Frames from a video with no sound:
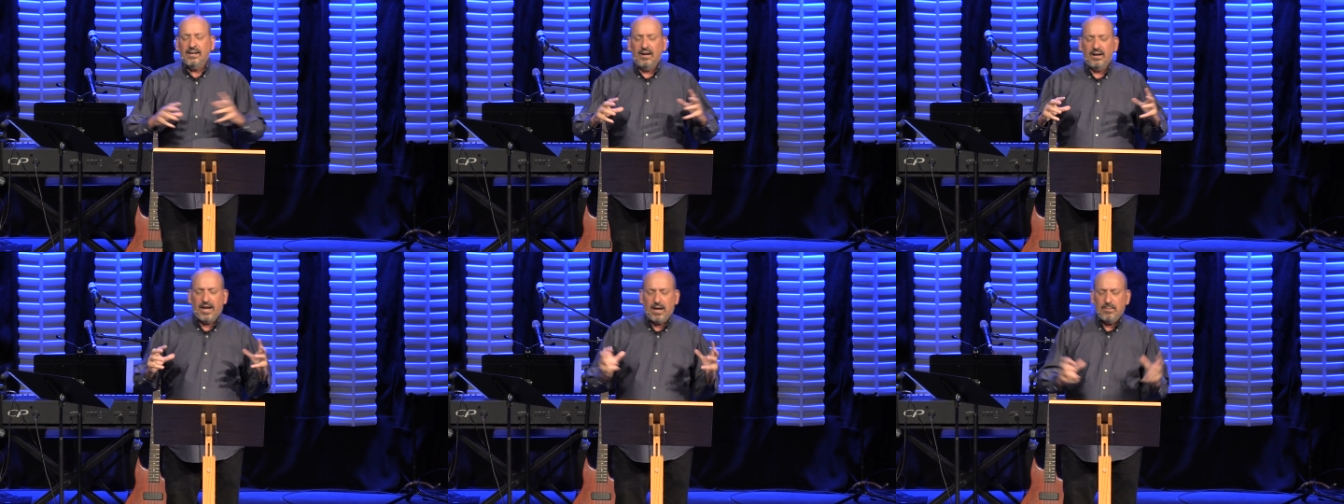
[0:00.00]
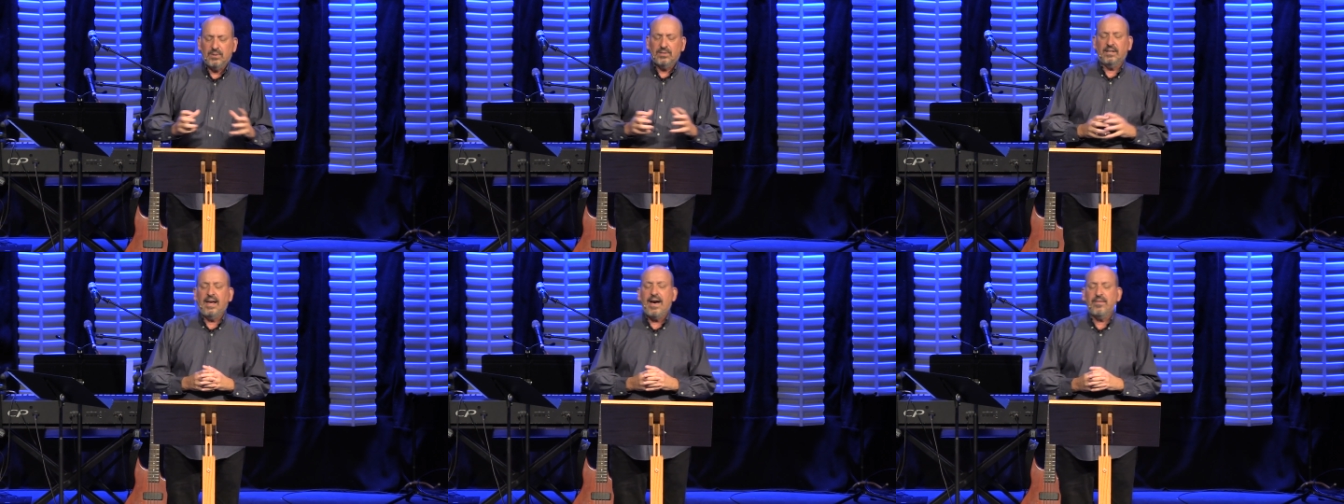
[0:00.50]
able
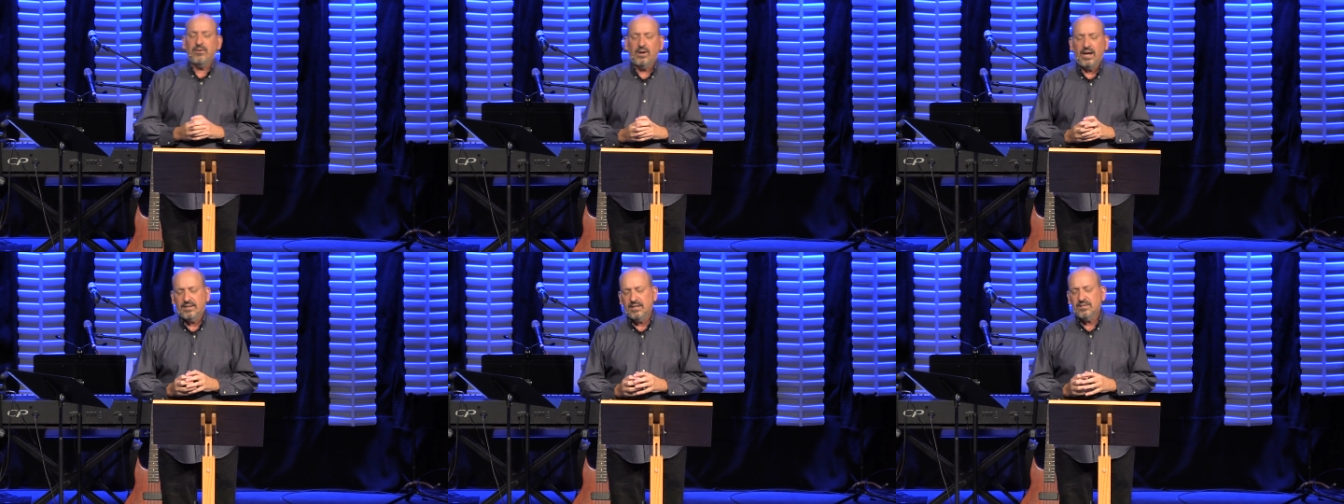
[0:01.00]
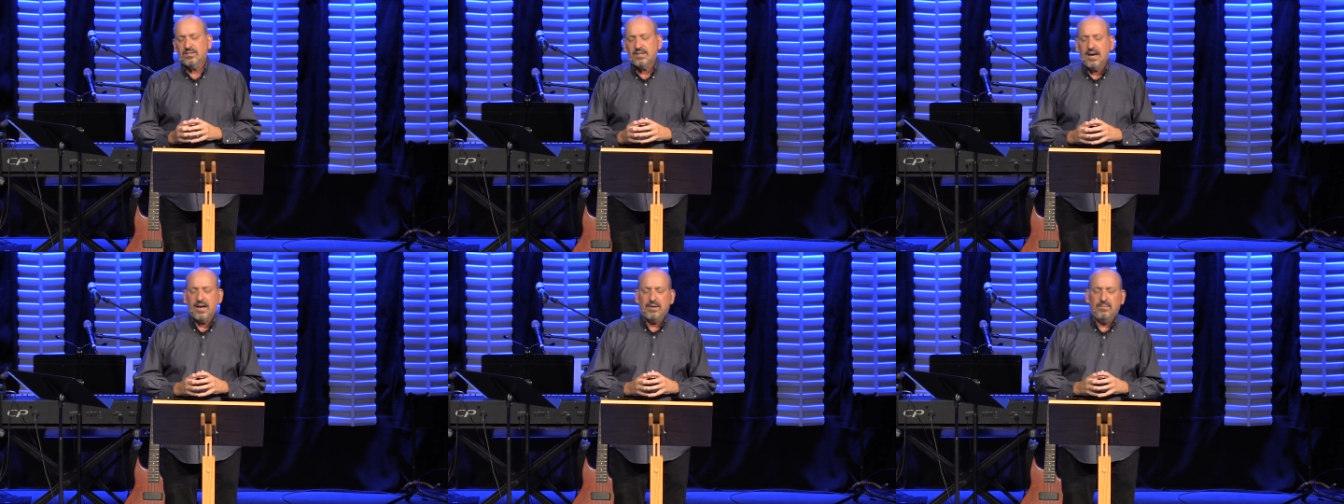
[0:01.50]
to gather at this
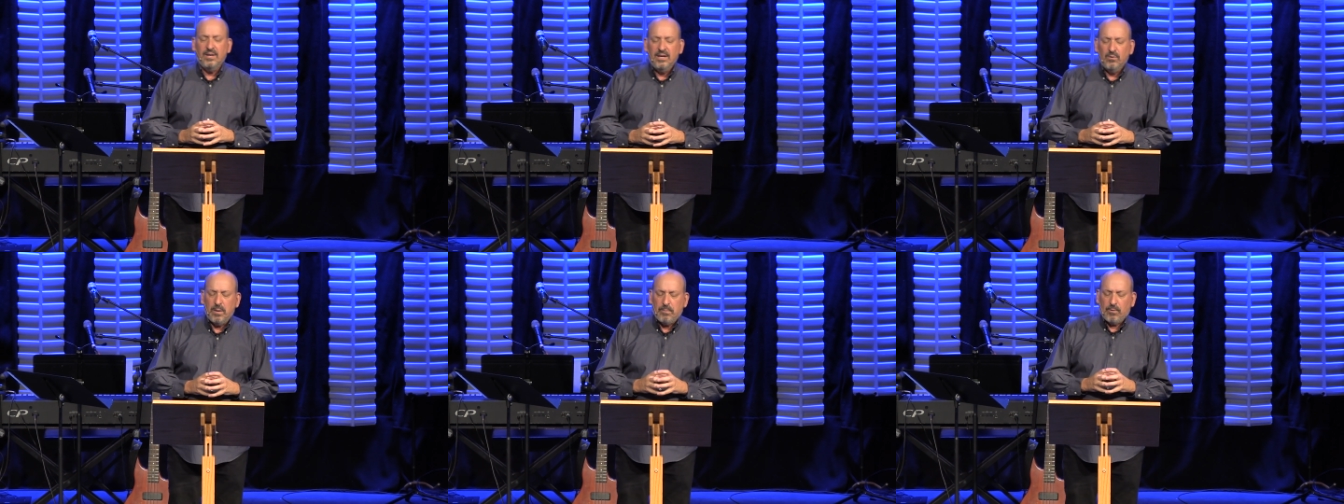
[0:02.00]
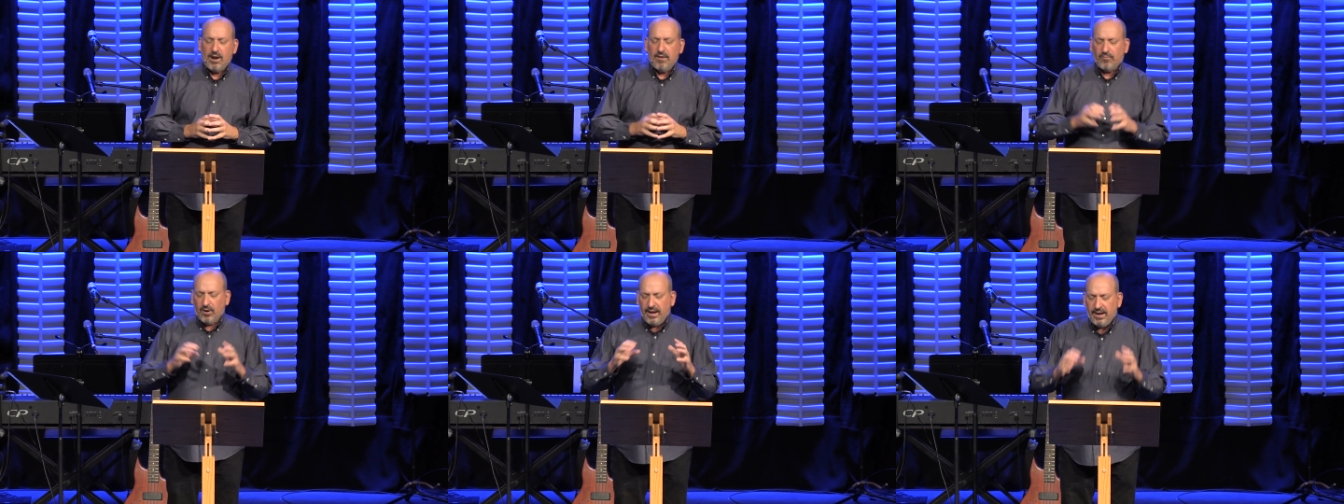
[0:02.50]
time. We pray
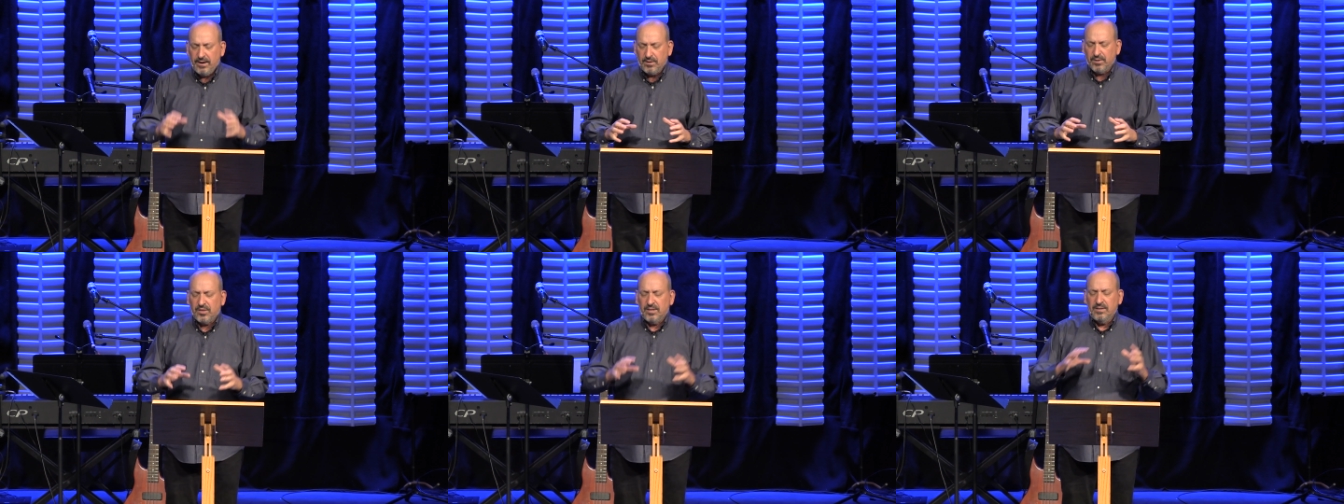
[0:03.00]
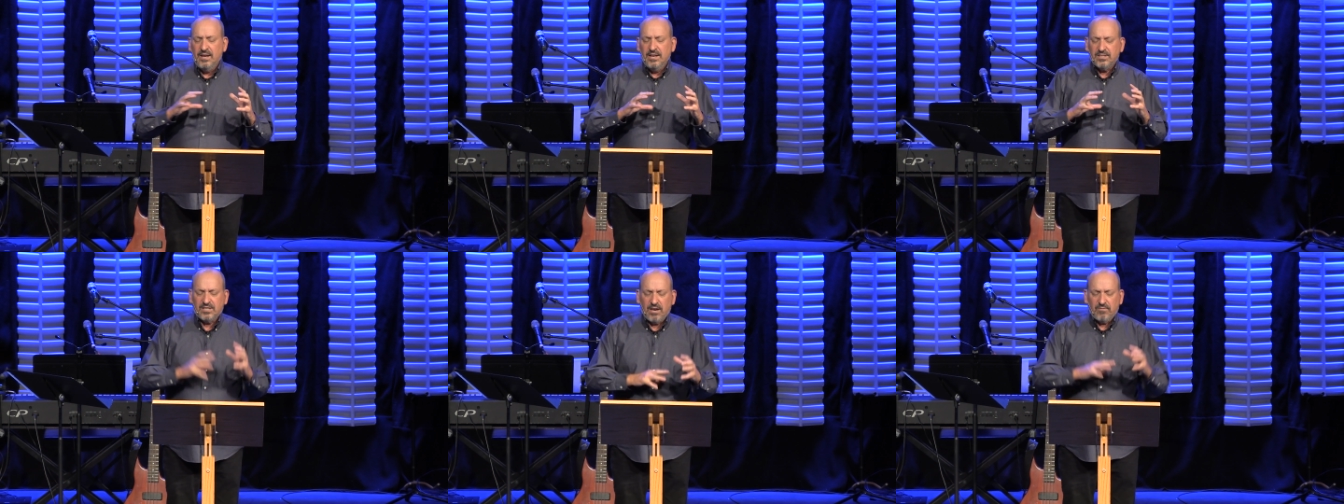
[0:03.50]
for health and
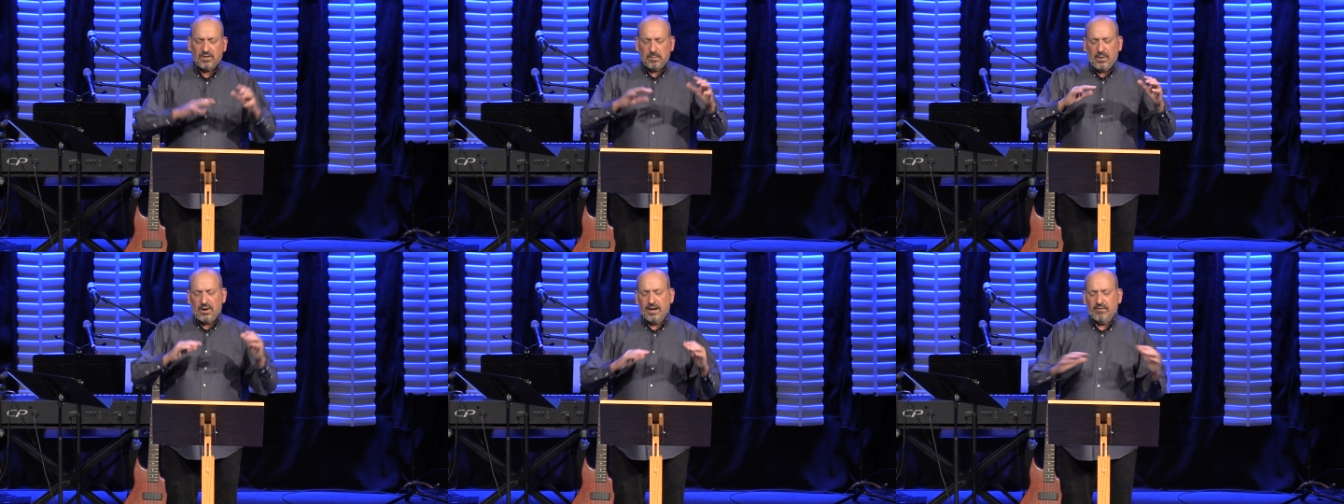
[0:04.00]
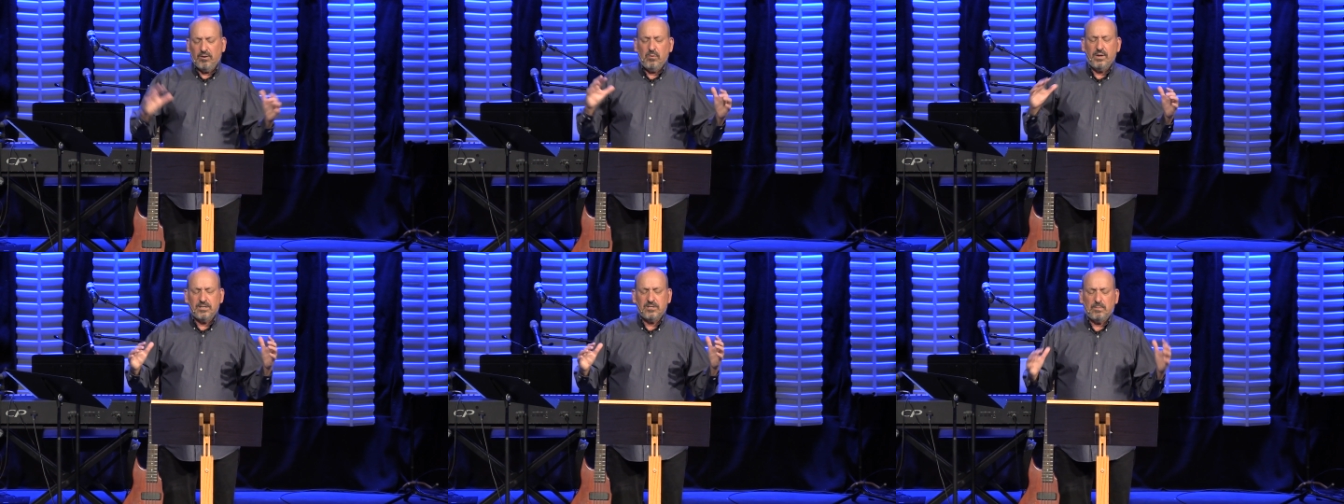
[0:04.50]
safety upon
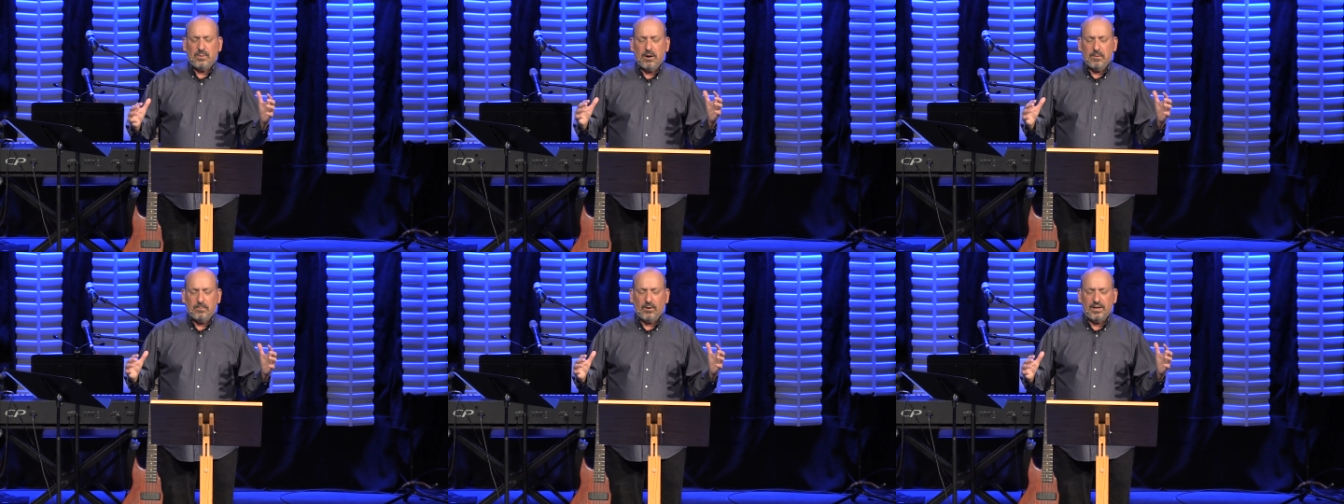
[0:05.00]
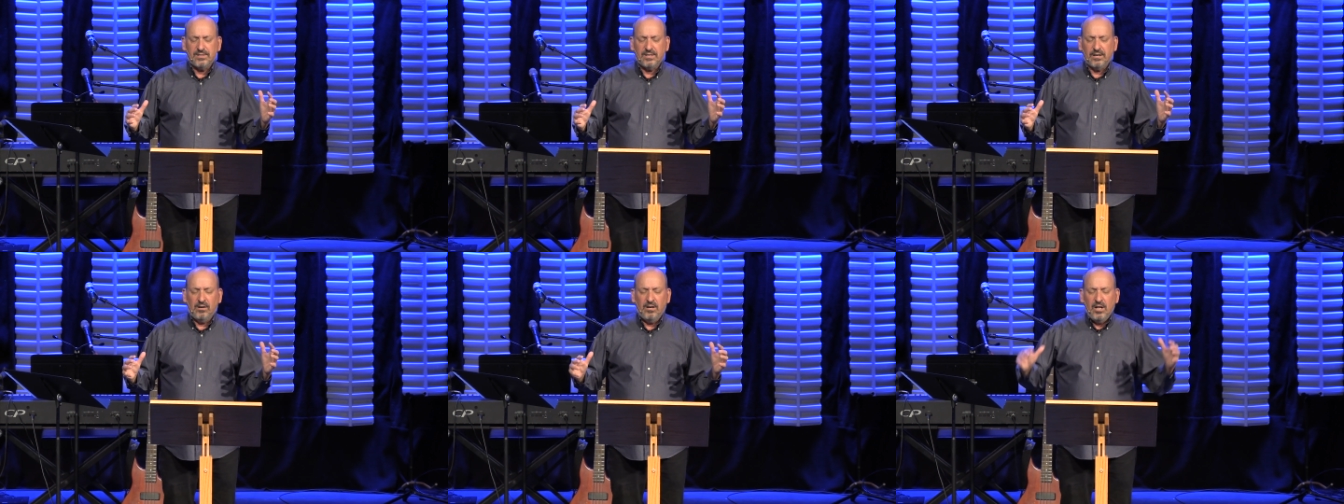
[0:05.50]
everyone that's a part of praise
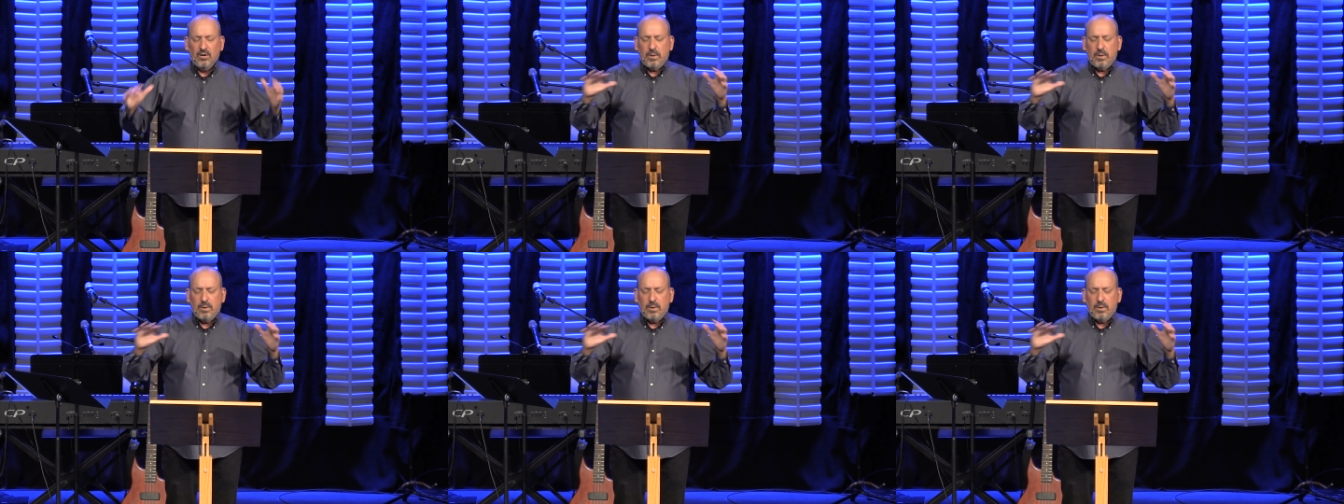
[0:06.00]
center.